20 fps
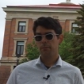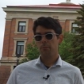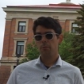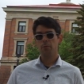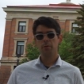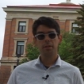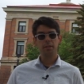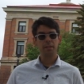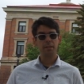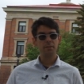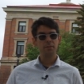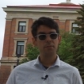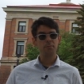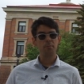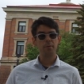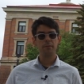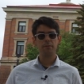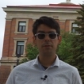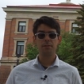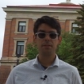or at least
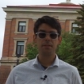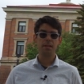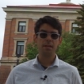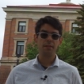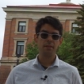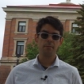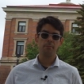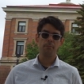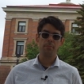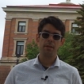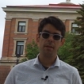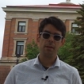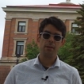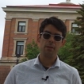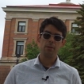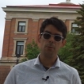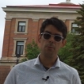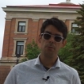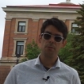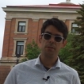we've seen them being
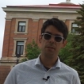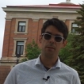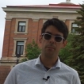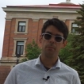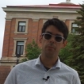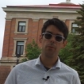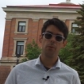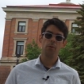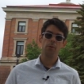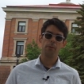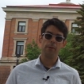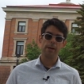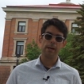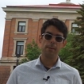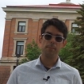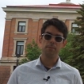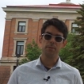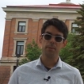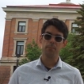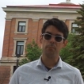used in
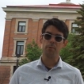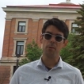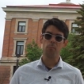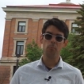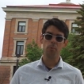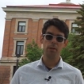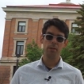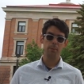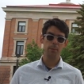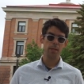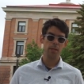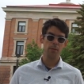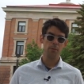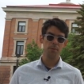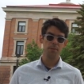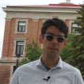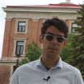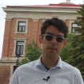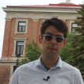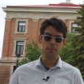programs, and we will be
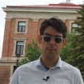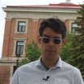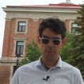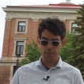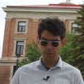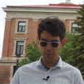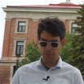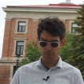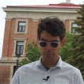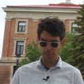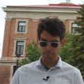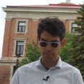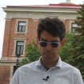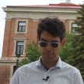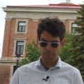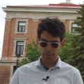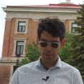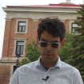using them soon.